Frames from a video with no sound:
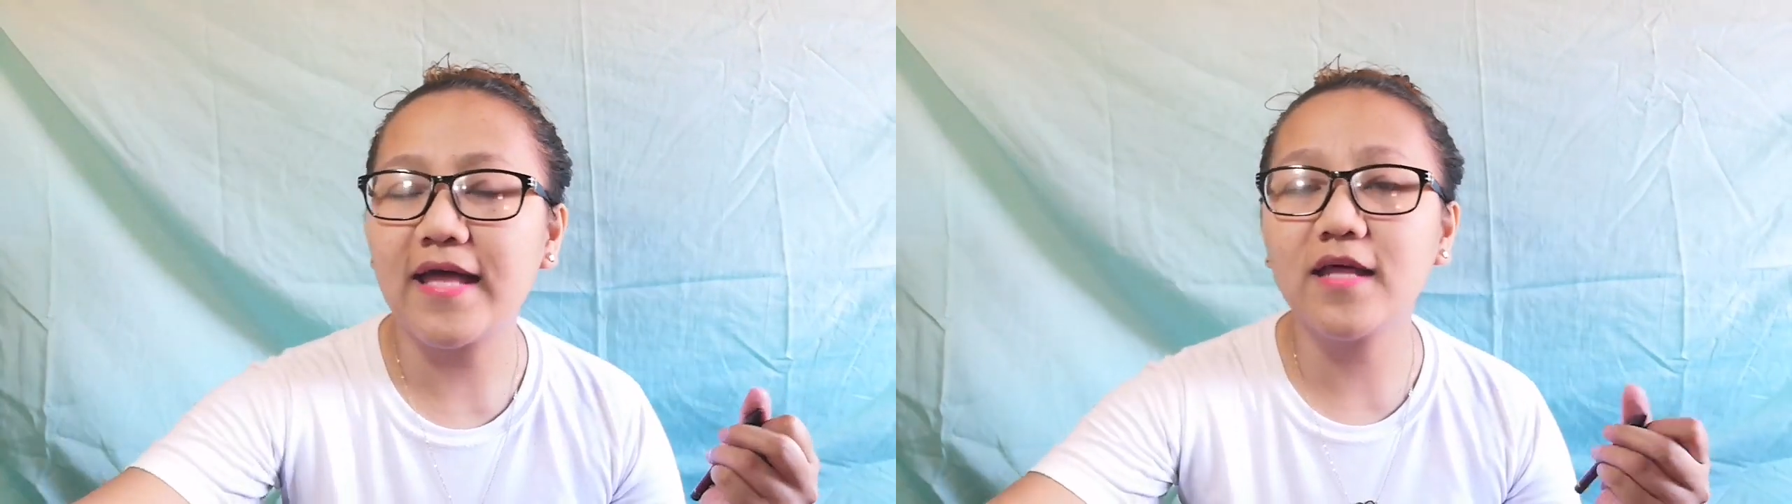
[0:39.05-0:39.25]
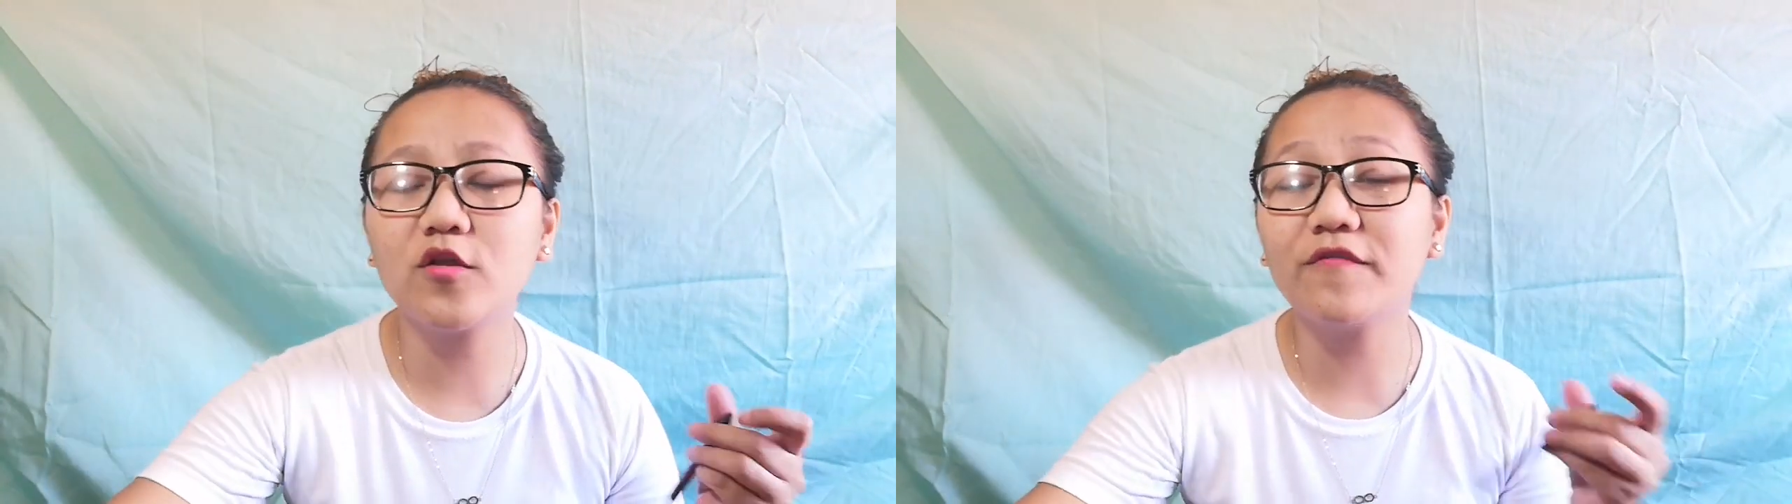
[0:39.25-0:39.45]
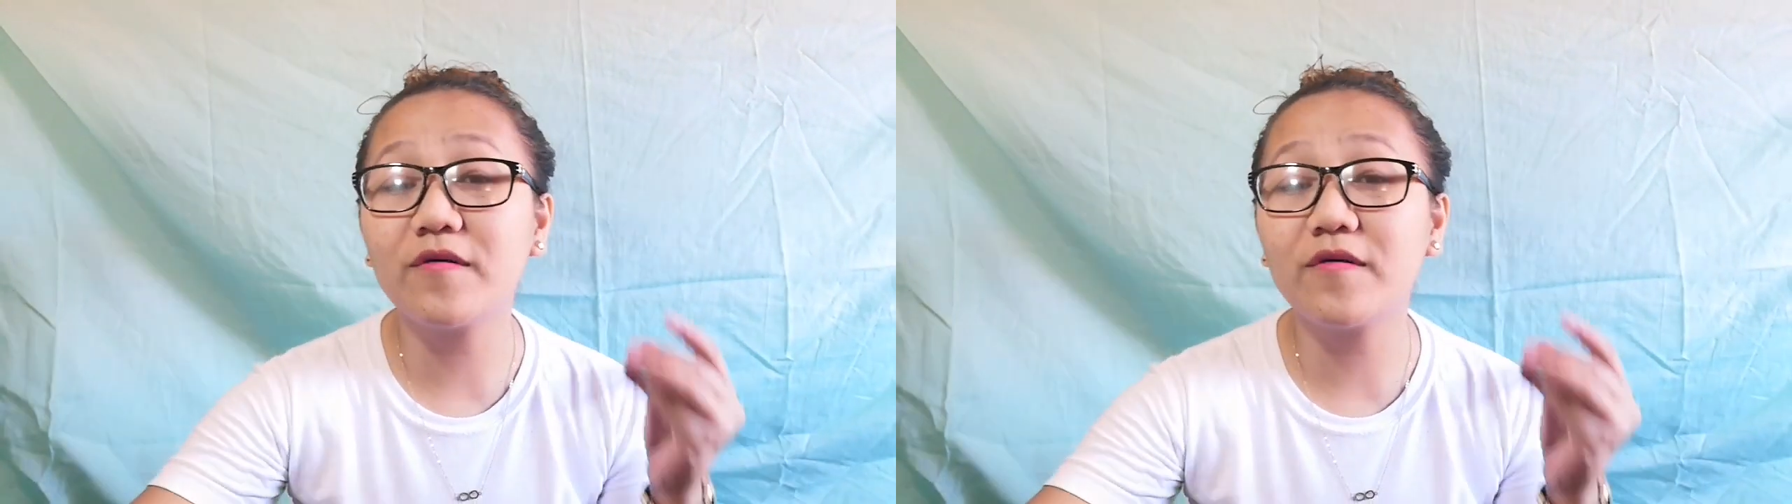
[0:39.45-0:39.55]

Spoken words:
ito